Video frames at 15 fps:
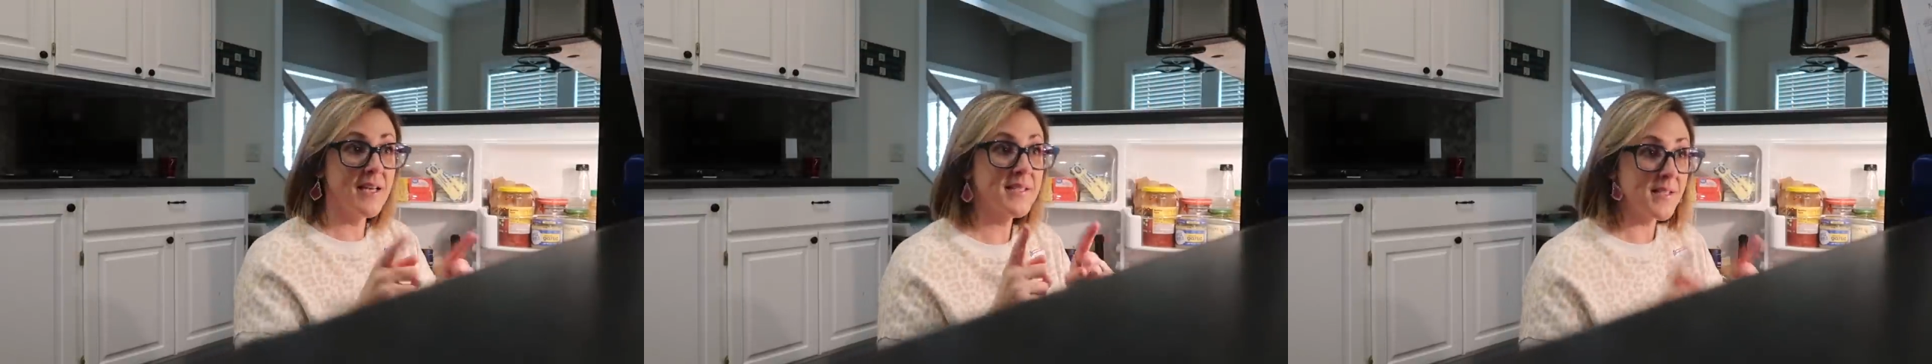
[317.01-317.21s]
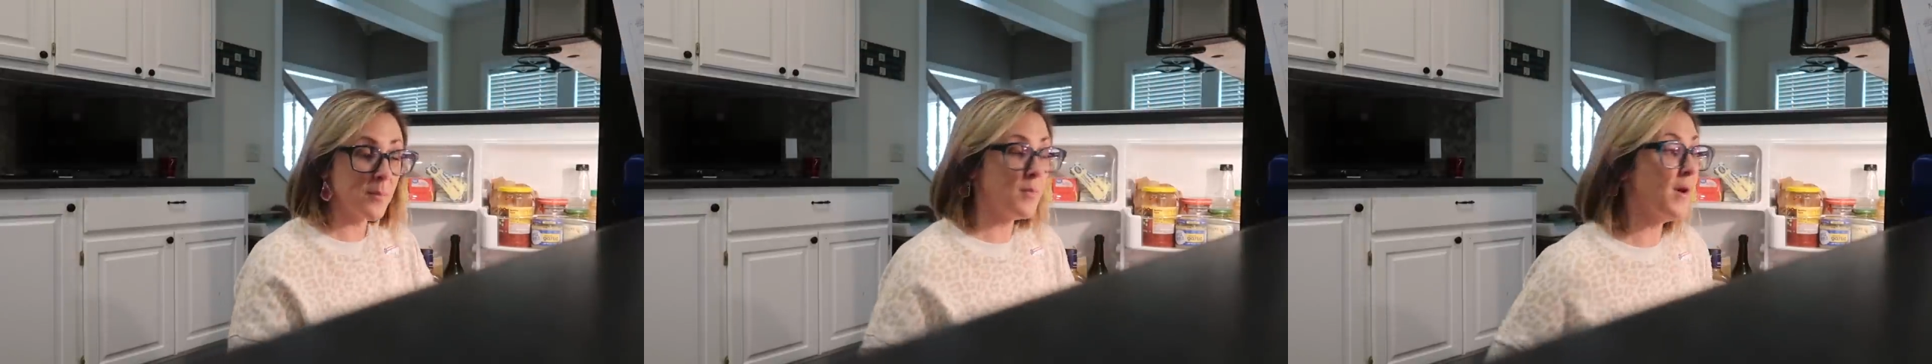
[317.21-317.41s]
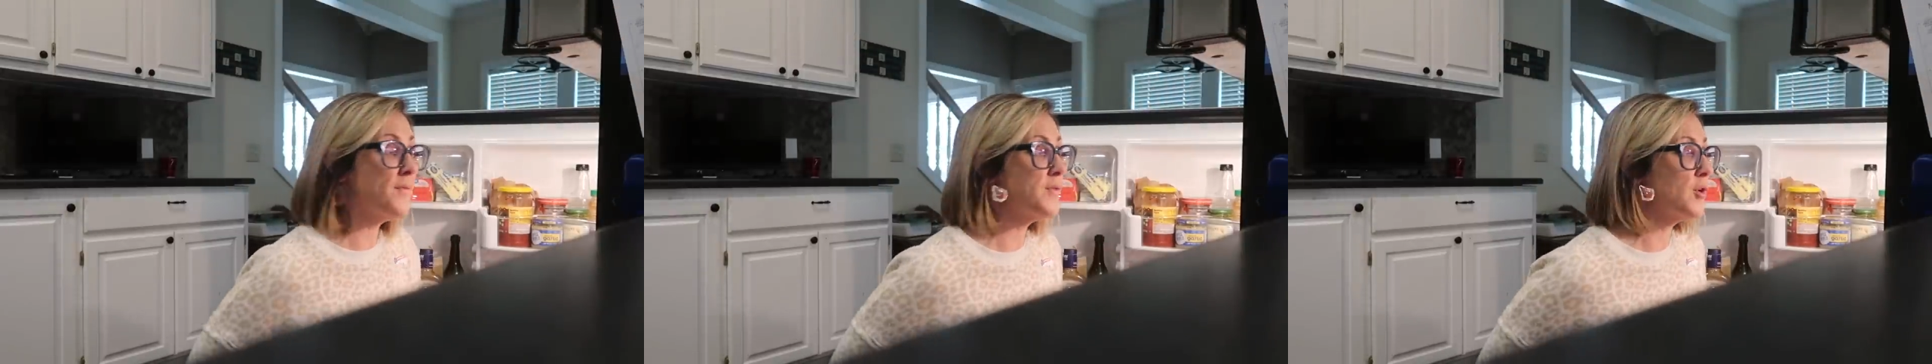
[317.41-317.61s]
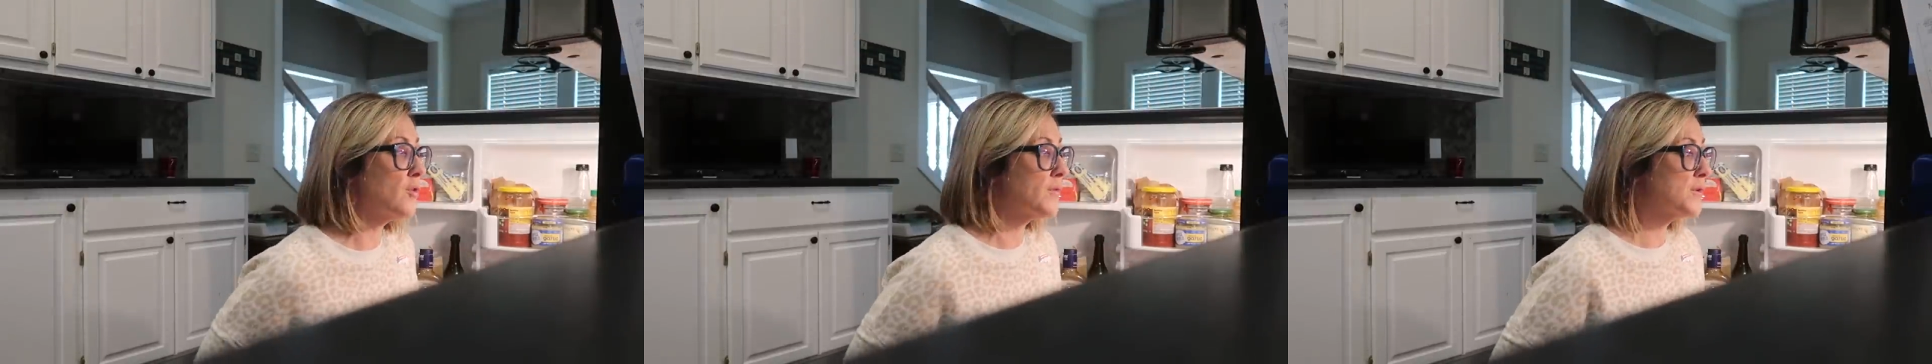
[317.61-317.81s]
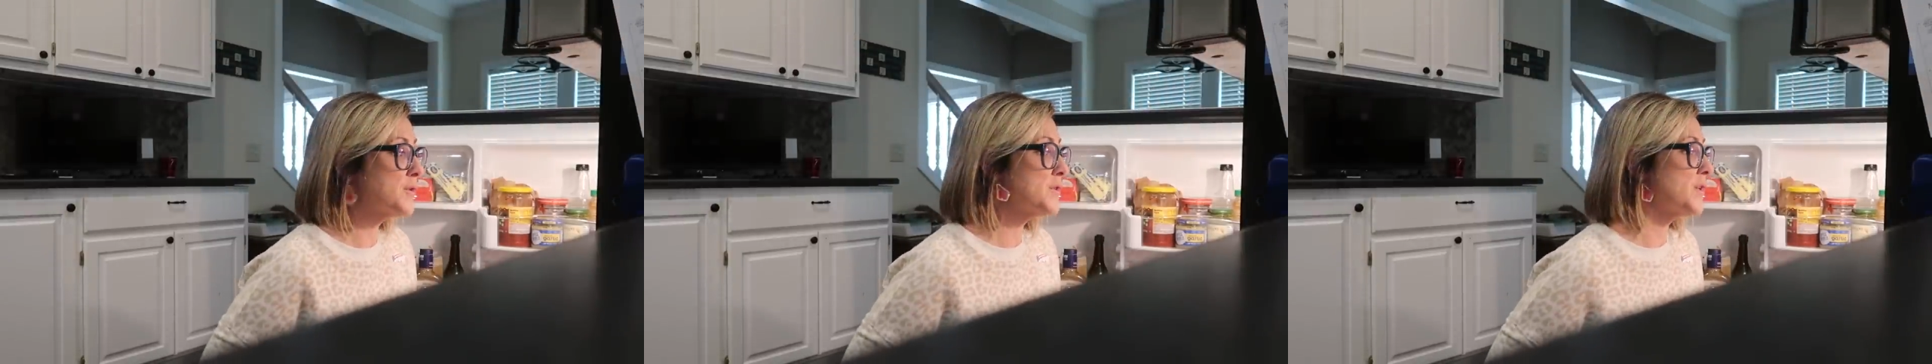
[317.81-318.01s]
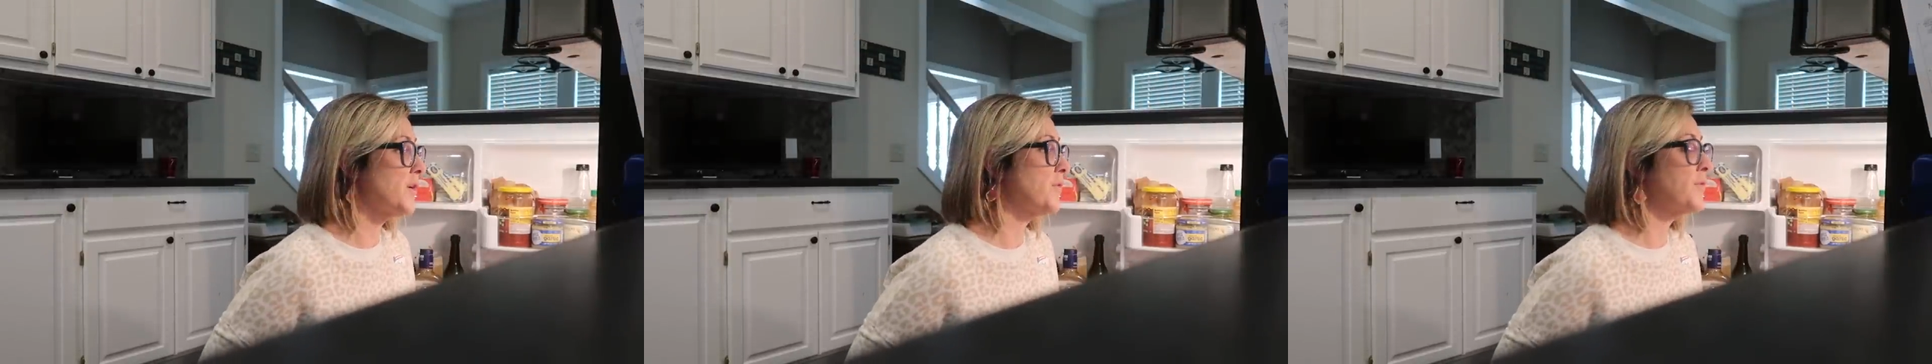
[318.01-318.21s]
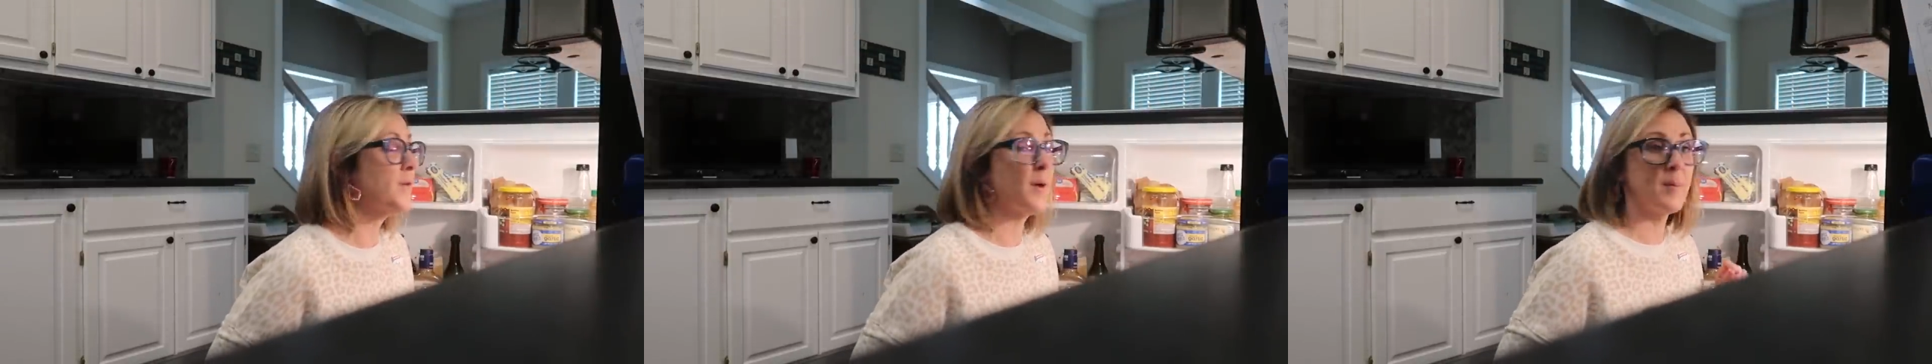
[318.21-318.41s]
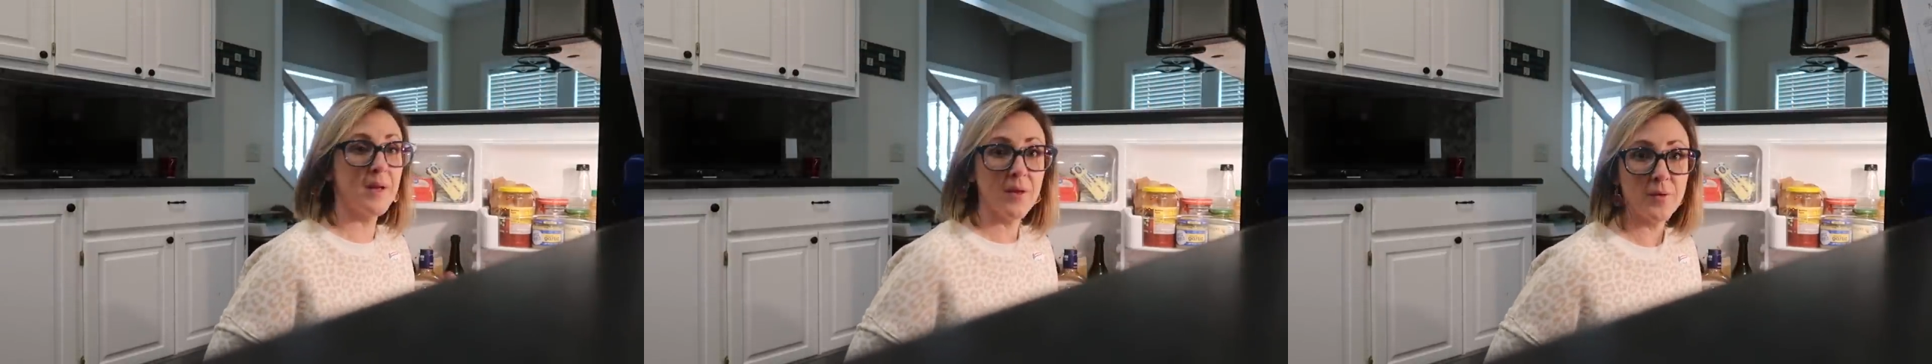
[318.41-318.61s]
some leftovers
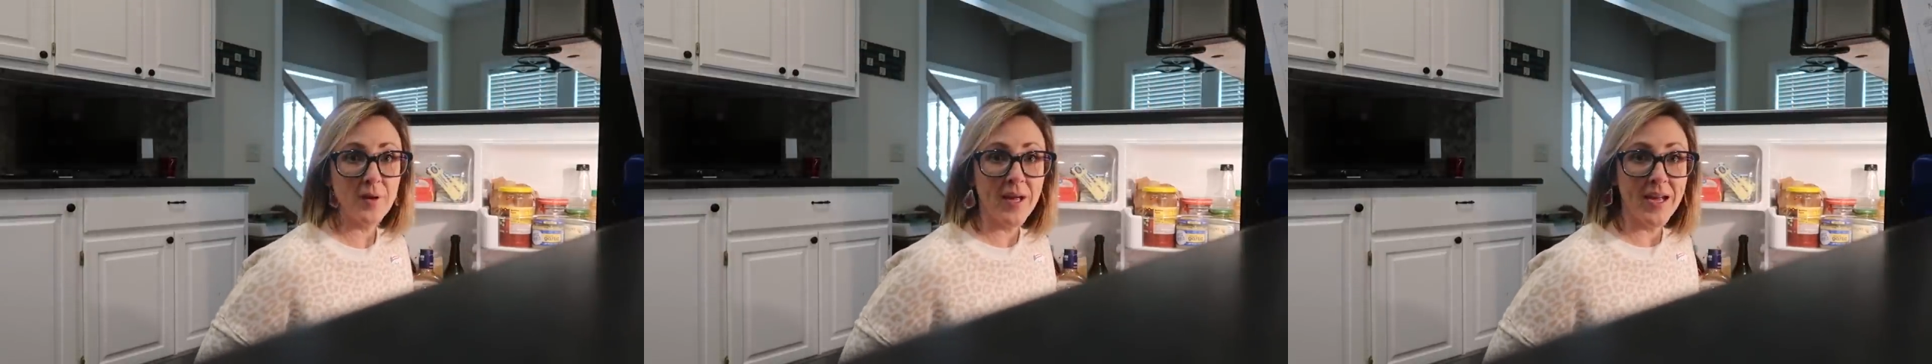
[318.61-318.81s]
from the other